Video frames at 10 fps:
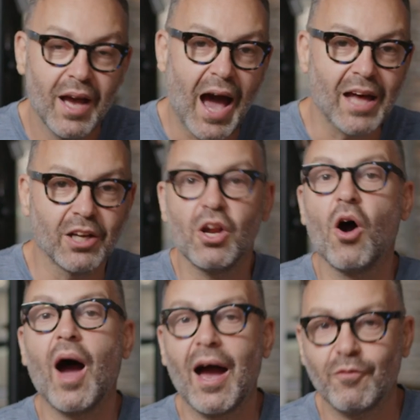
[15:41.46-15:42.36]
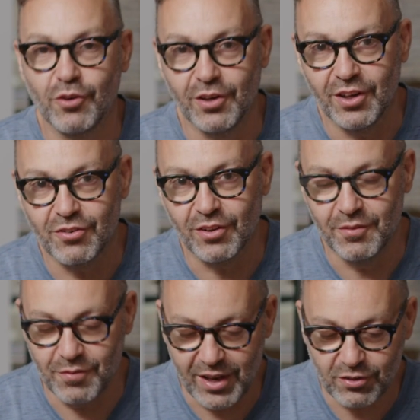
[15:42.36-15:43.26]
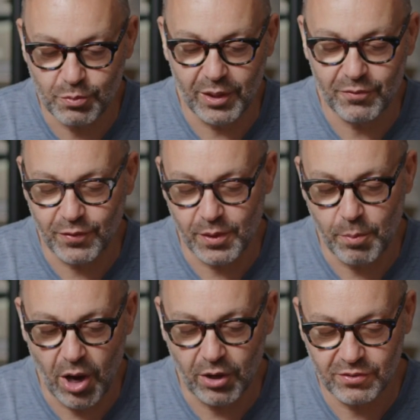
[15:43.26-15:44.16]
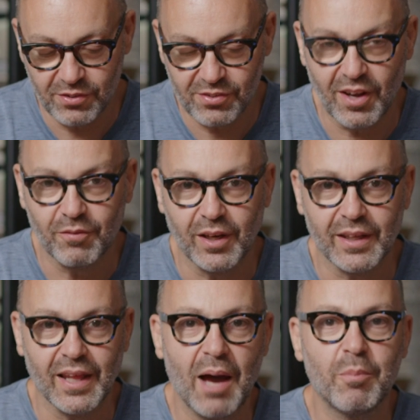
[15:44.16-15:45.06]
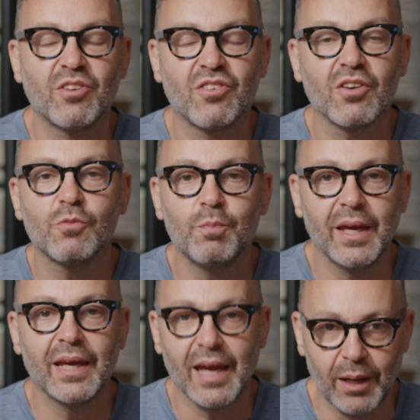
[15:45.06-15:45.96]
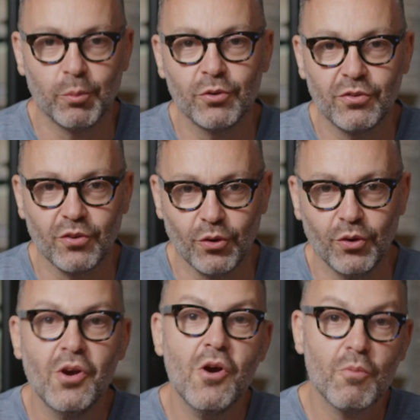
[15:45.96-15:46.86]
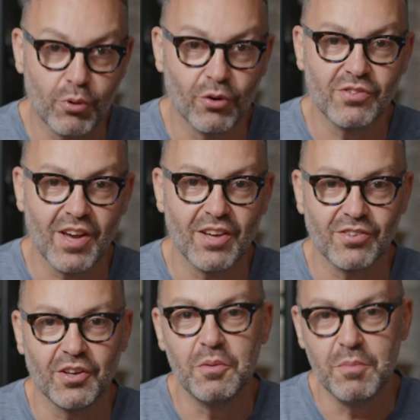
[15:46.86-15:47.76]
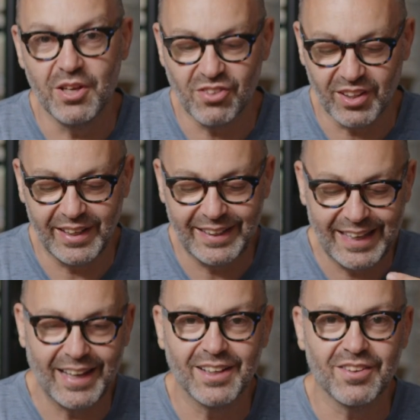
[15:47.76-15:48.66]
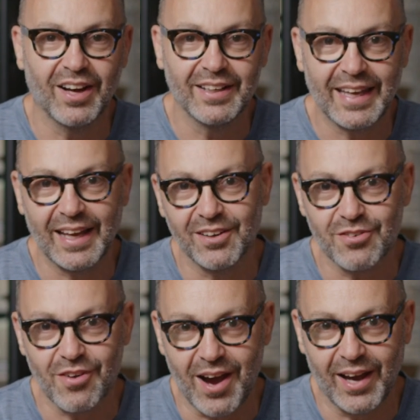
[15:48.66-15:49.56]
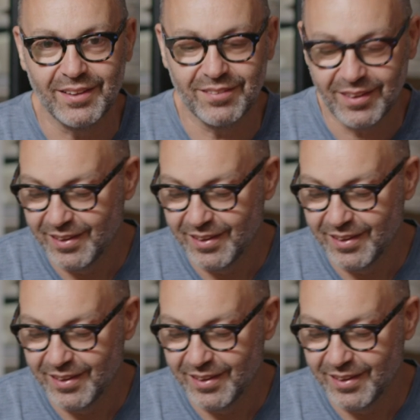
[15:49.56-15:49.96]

I don't know, after your initial investment for the box and stuff like that, but just being able to process it immediately, get it done, get it dried,